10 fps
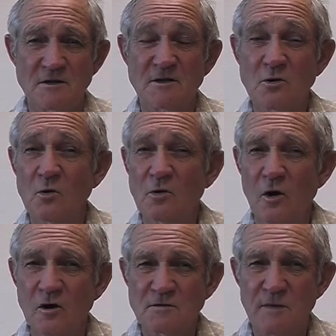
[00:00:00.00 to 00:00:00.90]
It's called
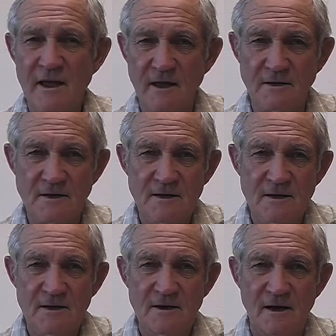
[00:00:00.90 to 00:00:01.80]
God's blanket,
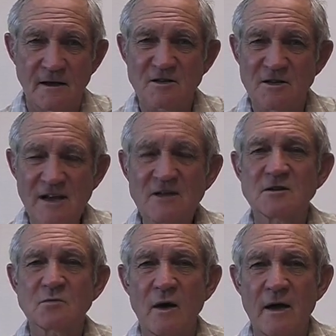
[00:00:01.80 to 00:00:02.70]
and it's
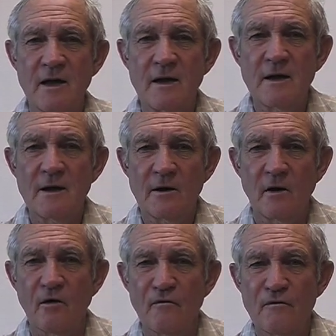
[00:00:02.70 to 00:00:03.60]
nature's way
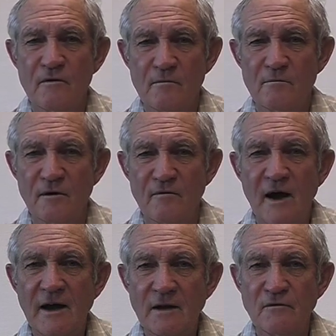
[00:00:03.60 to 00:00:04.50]
of
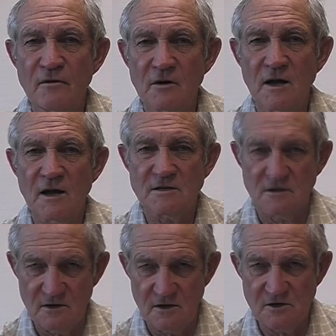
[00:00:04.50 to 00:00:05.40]
providing fertilizer
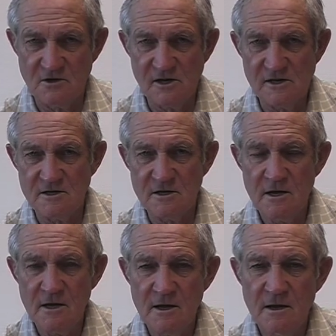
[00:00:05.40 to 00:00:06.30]
to those trees.
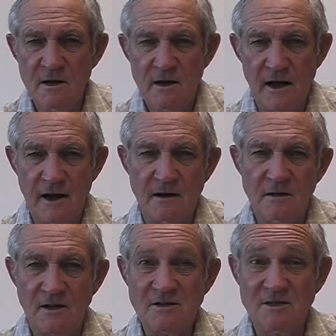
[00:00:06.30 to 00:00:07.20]
And
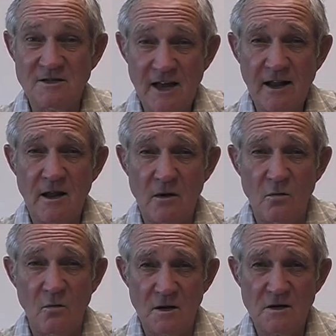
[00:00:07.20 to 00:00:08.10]
that's exactly
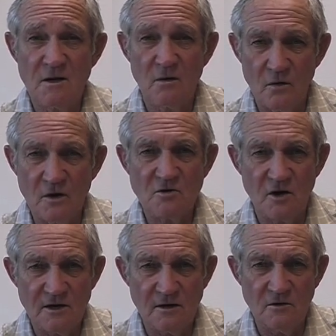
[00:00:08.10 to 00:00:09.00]
what we are
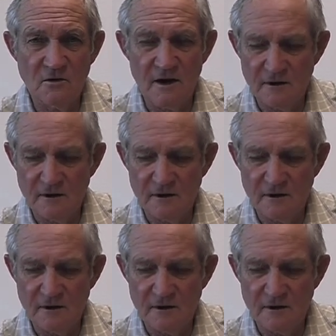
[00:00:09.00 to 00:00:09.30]
trying to do now.